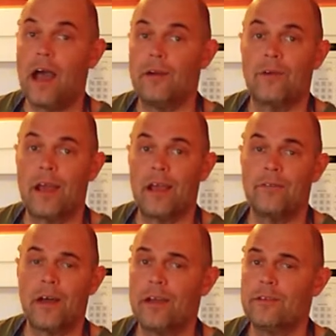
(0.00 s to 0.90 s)
I don't
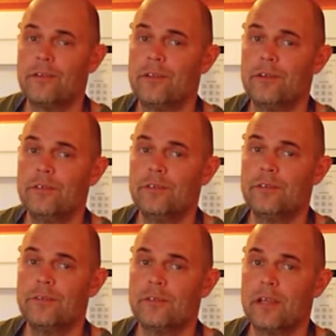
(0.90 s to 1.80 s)
have either of
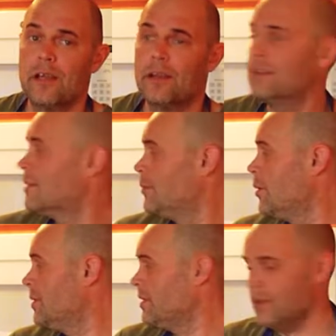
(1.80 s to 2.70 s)
those at the
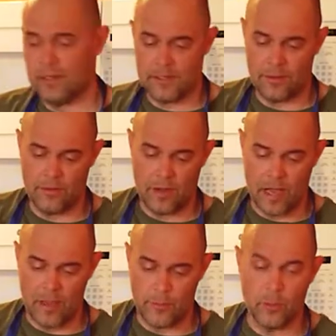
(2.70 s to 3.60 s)
moment, and so
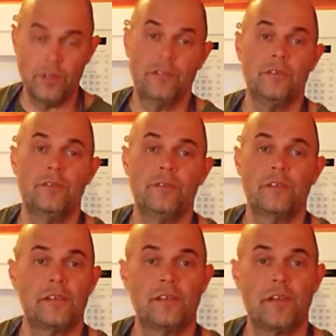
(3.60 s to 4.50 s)
I'm going to
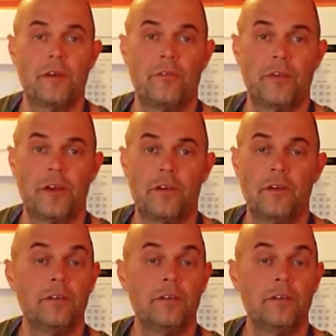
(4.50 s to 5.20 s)
use cider vinegar